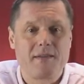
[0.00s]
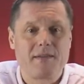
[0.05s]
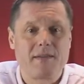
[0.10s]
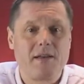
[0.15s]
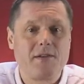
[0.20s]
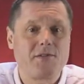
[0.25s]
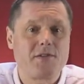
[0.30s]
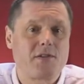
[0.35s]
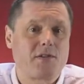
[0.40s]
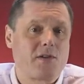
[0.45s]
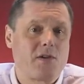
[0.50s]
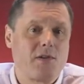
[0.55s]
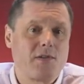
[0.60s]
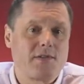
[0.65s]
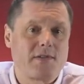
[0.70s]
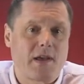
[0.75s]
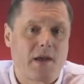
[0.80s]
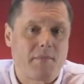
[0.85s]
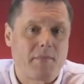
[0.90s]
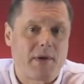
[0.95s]
then just
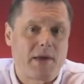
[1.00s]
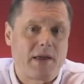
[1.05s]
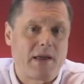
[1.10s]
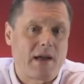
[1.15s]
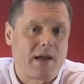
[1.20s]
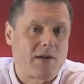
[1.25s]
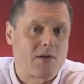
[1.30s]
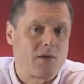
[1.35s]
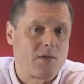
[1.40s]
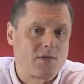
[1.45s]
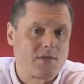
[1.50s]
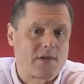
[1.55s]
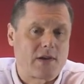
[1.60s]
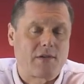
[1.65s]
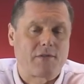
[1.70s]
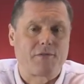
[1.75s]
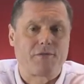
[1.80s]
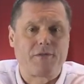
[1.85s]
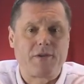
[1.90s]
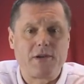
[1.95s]
contact me at
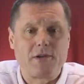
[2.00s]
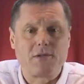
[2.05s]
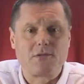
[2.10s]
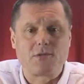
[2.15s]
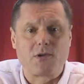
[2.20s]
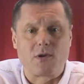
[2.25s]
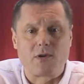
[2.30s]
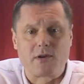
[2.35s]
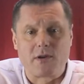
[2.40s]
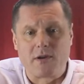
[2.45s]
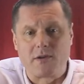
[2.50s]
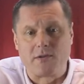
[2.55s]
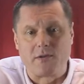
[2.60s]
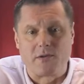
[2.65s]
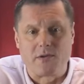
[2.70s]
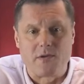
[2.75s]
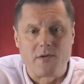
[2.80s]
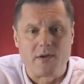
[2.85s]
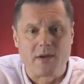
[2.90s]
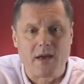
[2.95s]

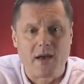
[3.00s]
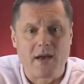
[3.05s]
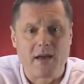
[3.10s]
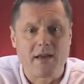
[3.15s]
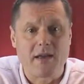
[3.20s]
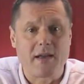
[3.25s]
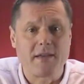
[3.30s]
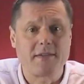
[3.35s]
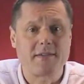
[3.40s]
contactphil.co.uk